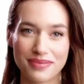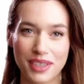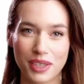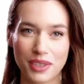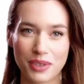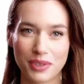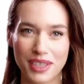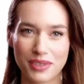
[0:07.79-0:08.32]

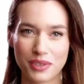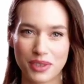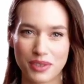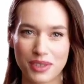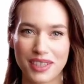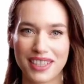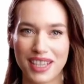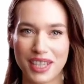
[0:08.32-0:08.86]
Hello
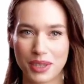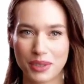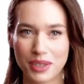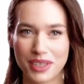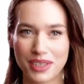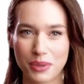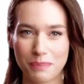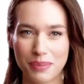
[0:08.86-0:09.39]
everyone,
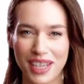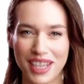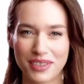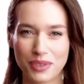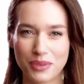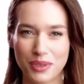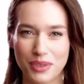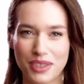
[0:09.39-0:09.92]
welcome back
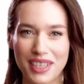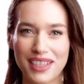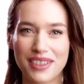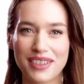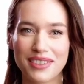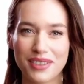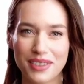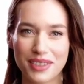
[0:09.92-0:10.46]
to our
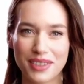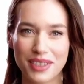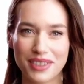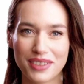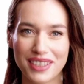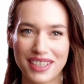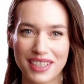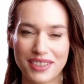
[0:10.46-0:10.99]
channel
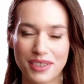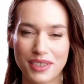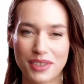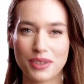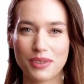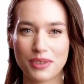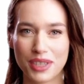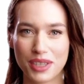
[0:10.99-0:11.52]
ZTC
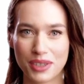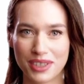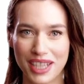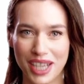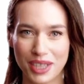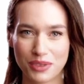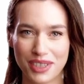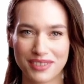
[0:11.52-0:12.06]
Zero Touch
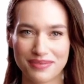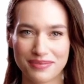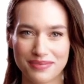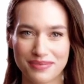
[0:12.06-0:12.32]
Cyber.